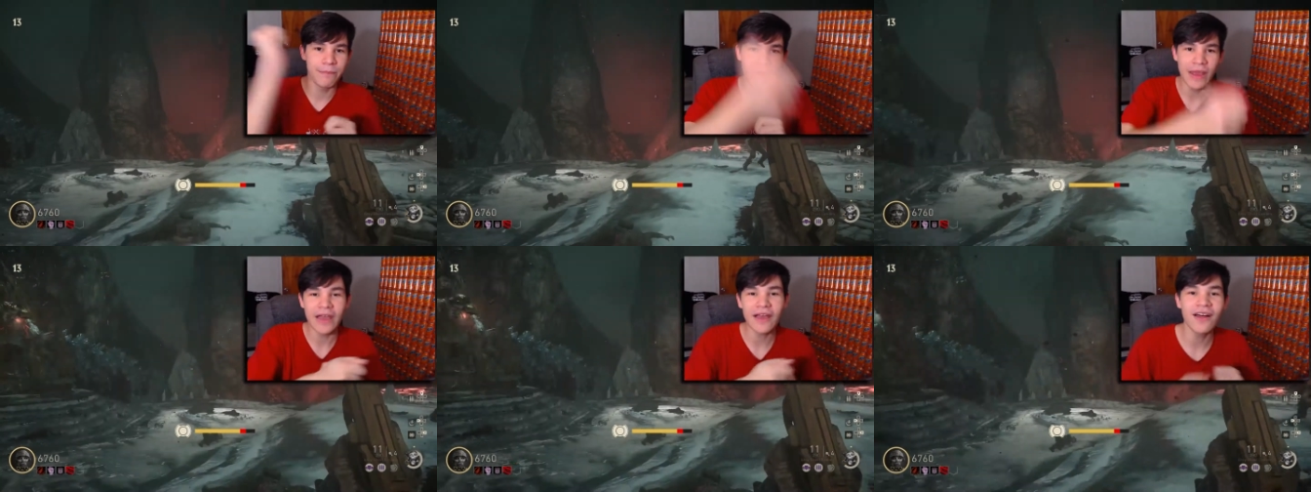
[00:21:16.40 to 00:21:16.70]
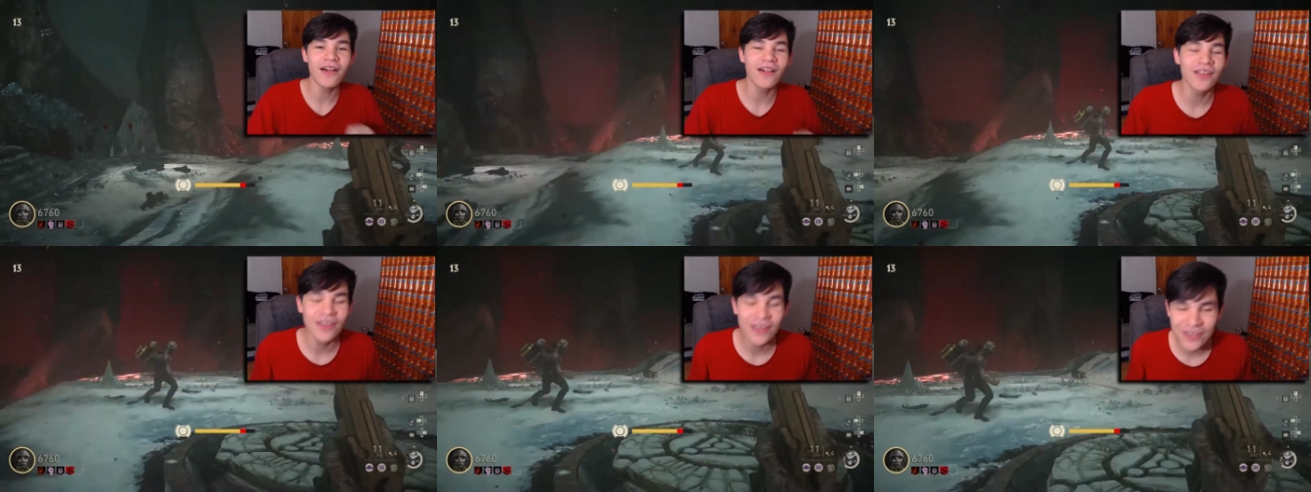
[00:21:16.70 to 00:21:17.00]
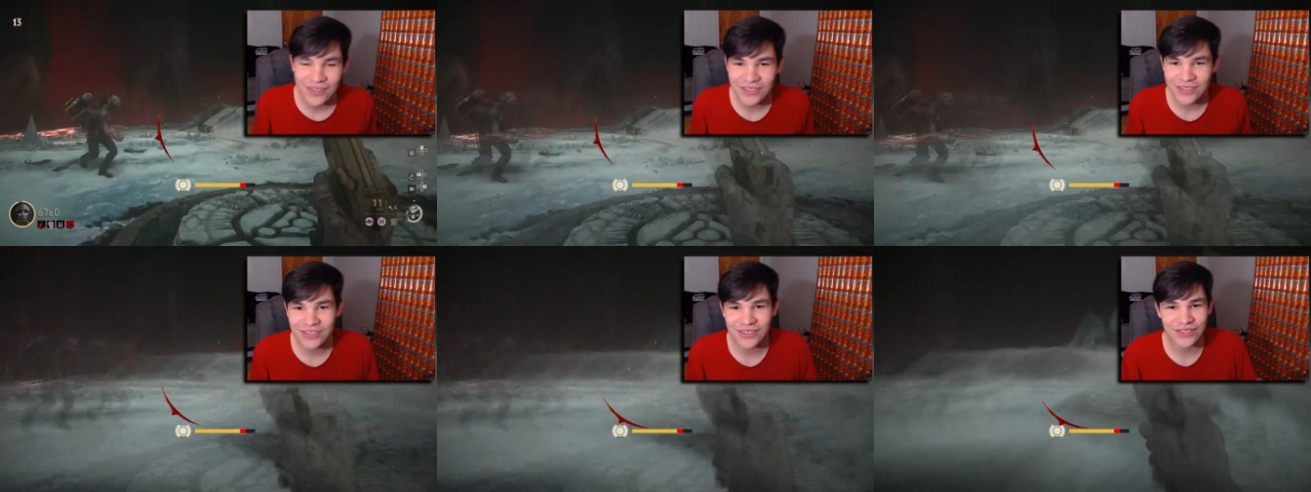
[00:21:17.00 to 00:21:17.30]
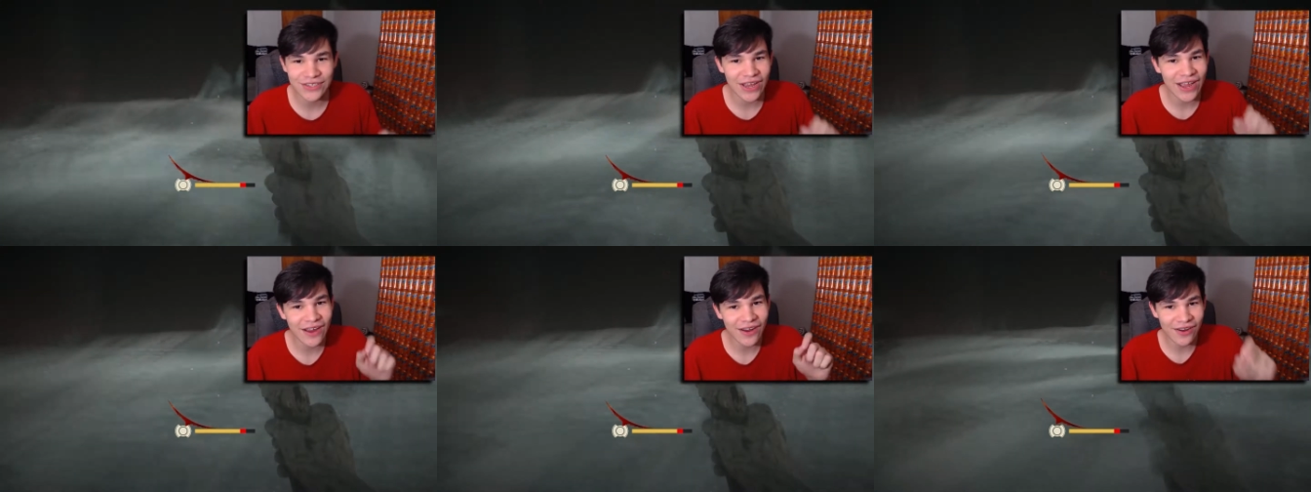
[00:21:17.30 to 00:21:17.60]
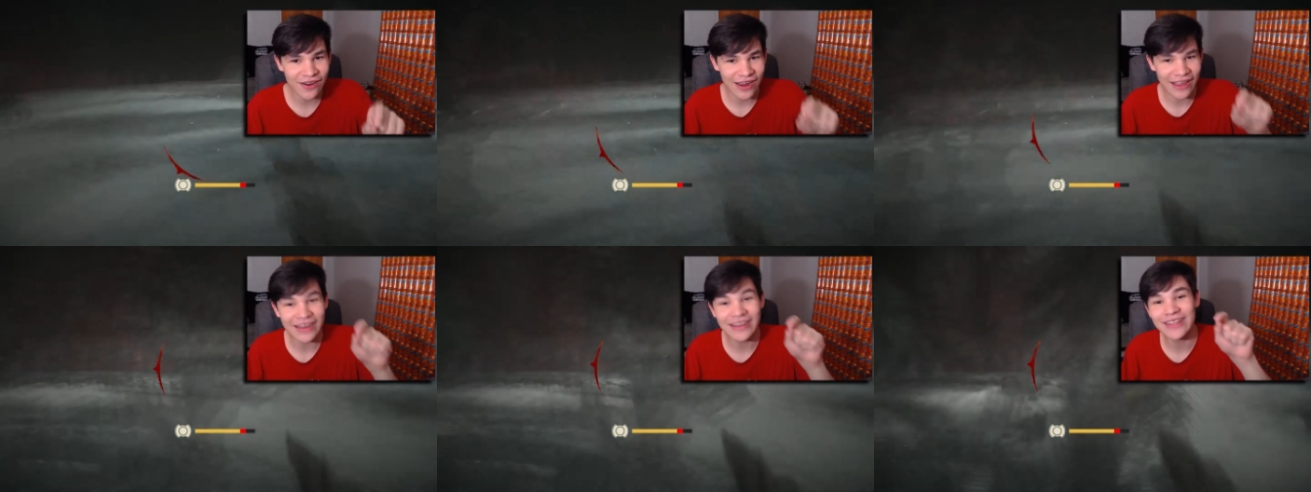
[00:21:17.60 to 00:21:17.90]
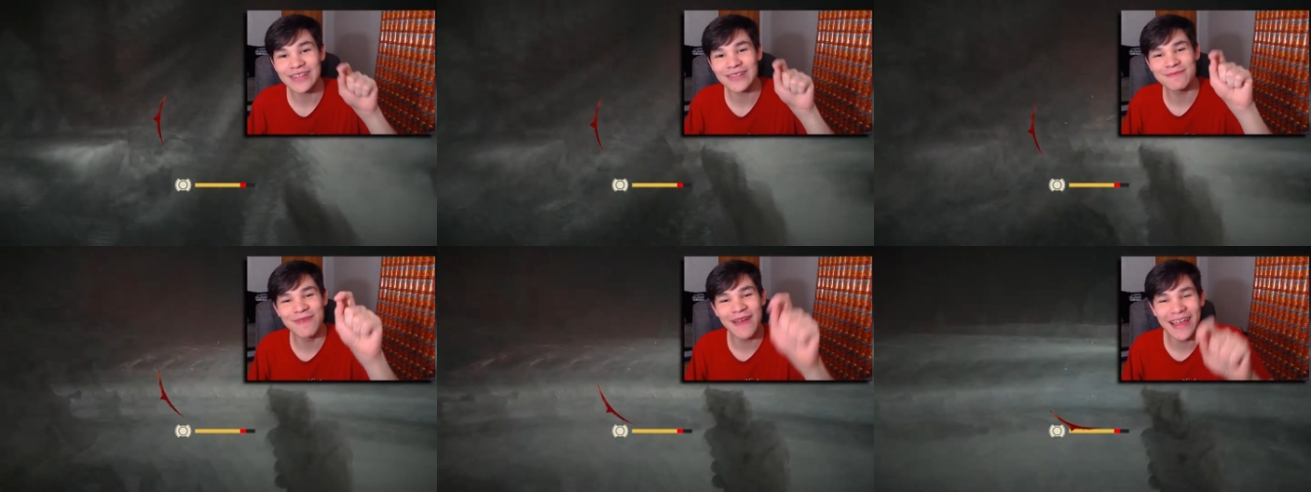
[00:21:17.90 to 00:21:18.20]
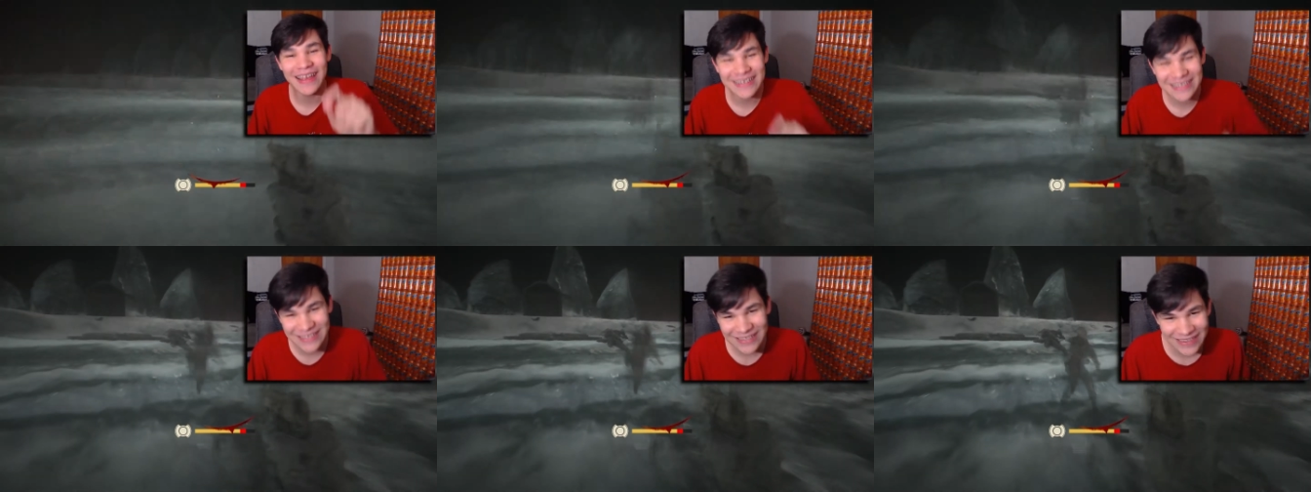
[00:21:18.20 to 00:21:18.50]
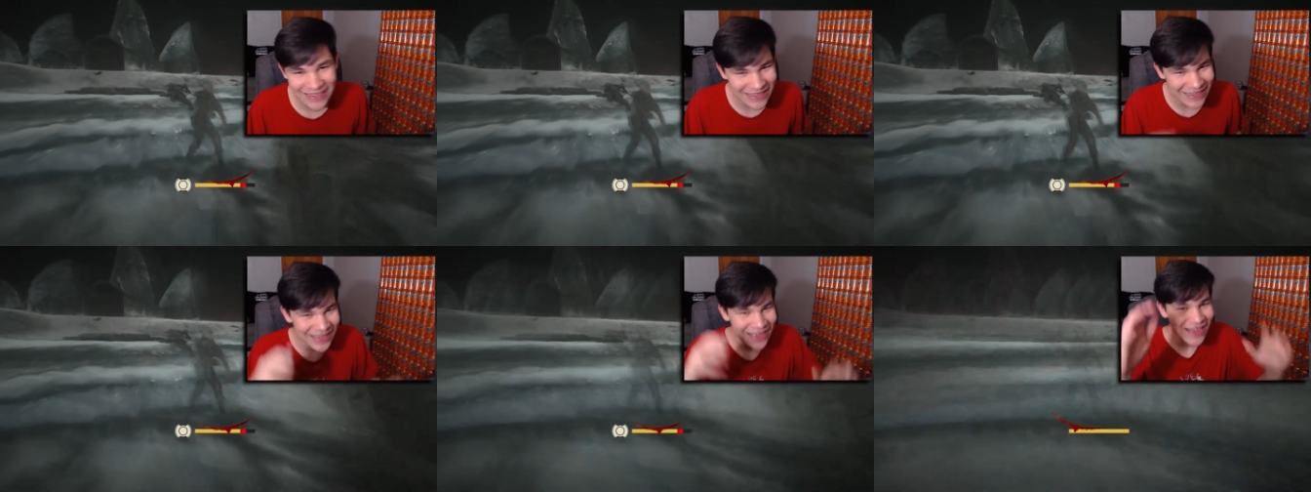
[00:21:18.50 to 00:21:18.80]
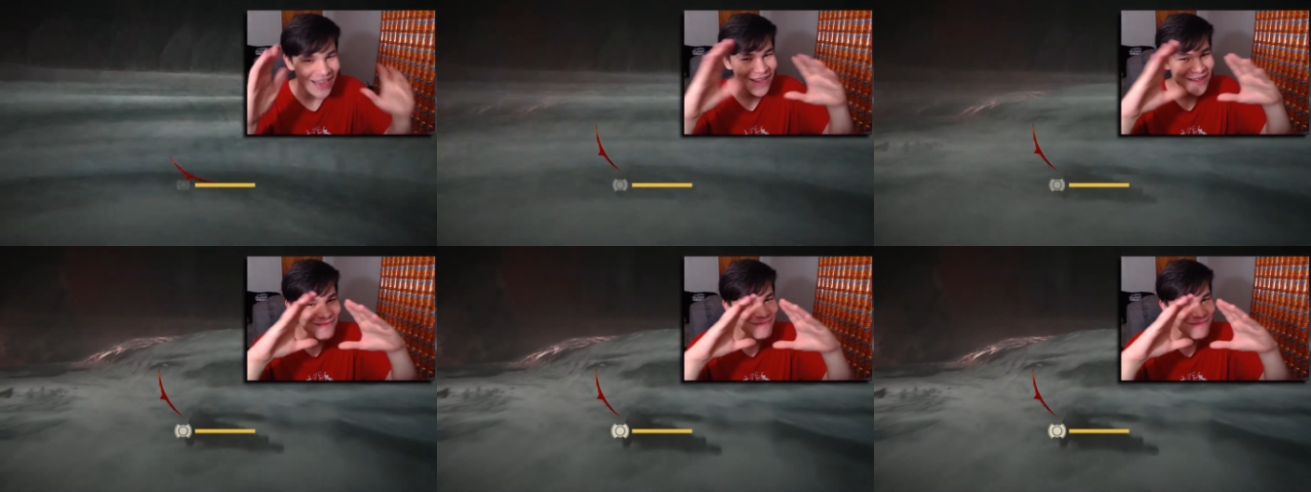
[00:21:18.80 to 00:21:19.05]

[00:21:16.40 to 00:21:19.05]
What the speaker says: bell, share, and especially